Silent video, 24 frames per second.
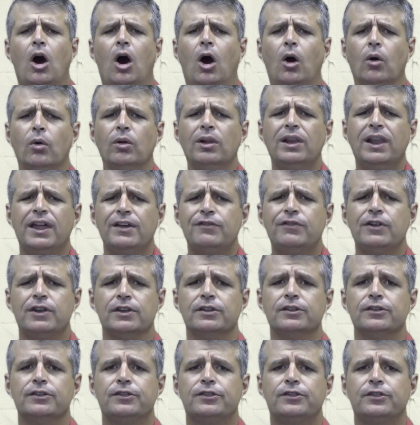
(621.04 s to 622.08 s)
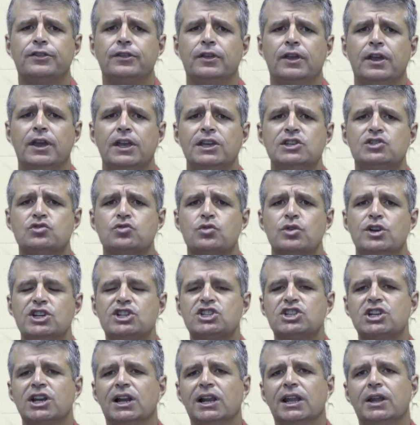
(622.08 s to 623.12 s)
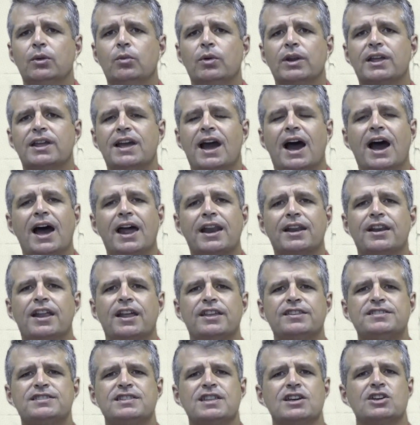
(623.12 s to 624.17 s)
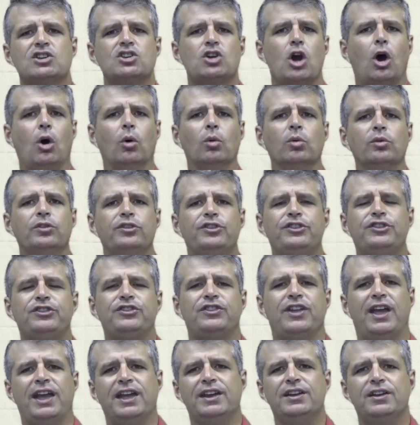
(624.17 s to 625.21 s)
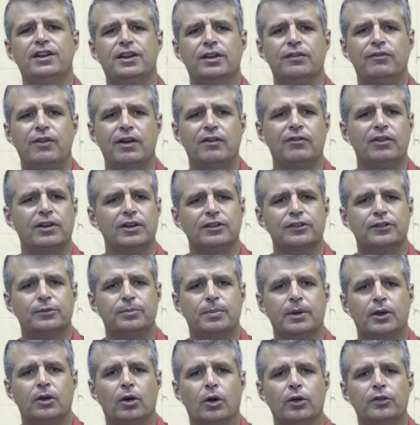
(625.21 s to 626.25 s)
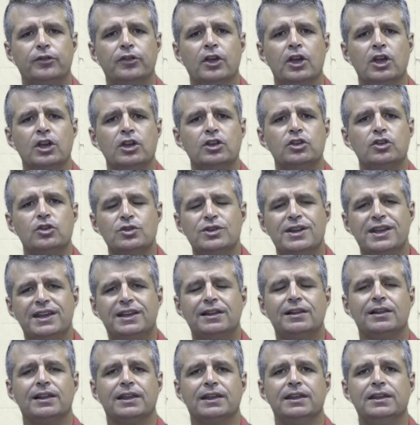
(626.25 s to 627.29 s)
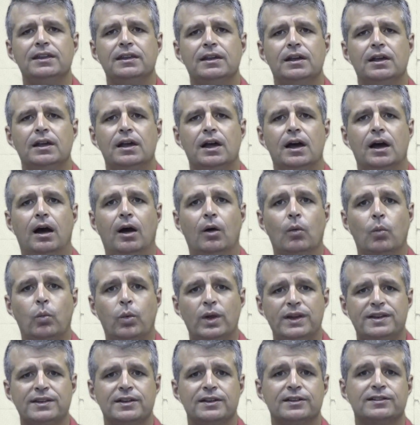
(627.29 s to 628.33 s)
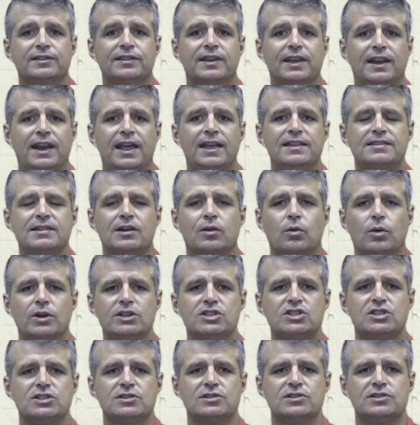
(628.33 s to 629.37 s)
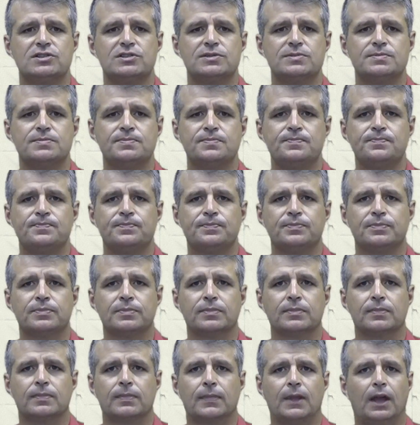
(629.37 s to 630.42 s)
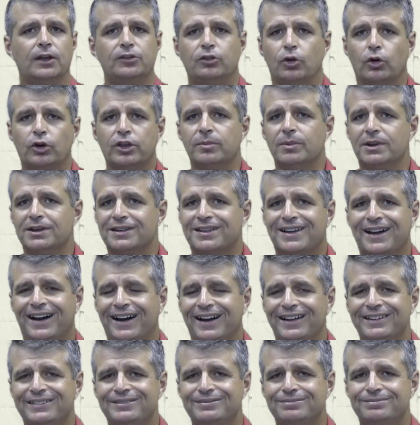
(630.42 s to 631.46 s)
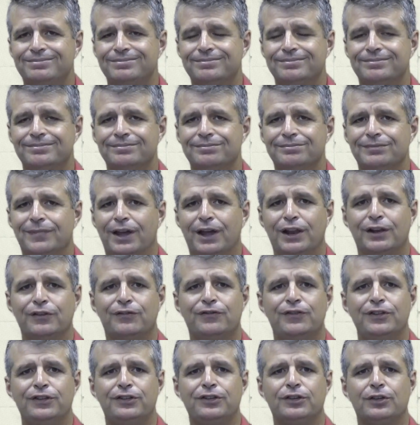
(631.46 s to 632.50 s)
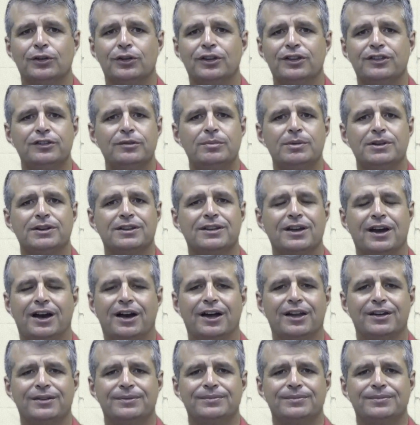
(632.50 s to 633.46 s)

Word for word: Oral evidence is traditionally regarded as the gold standard of evidence because, uniquely, a witness can answer questions. A document can't, and a physical exhibit can't.